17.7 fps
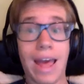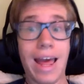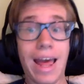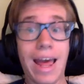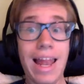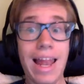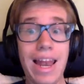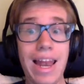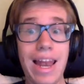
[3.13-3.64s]

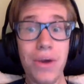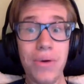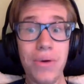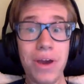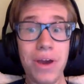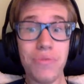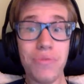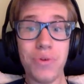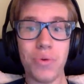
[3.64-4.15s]
Hello,
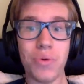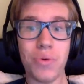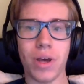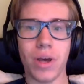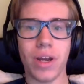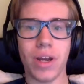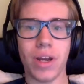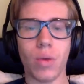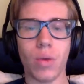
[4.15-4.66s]

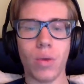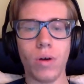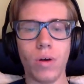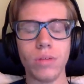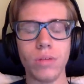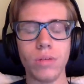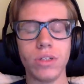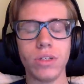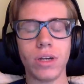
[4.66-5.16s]
everyone, and
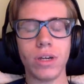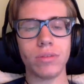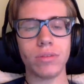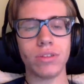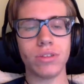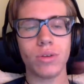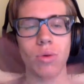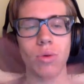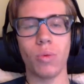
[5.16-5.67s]
welcome to
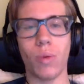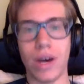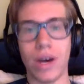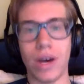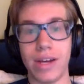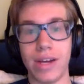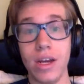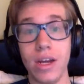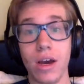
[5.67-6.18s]
episode
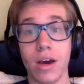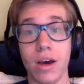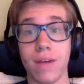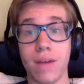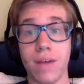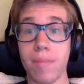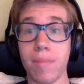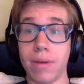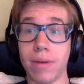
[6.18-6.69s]
1
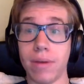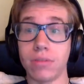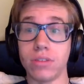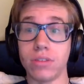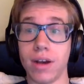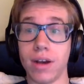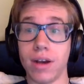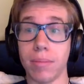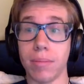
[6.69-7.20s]
of
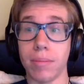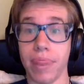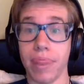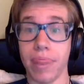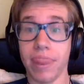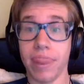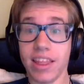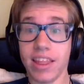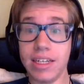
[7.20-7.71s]
MouseTalk
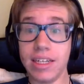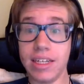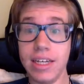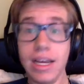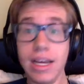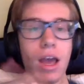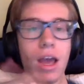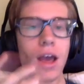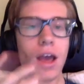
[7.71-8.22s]
Monthly.
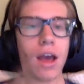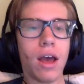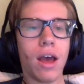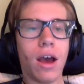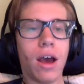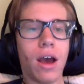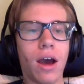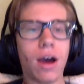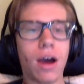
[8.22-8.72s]

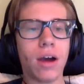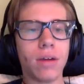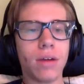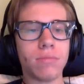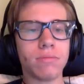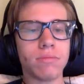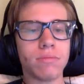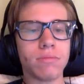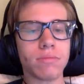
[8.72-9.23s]

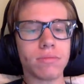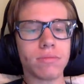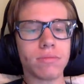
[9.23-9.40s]
Um,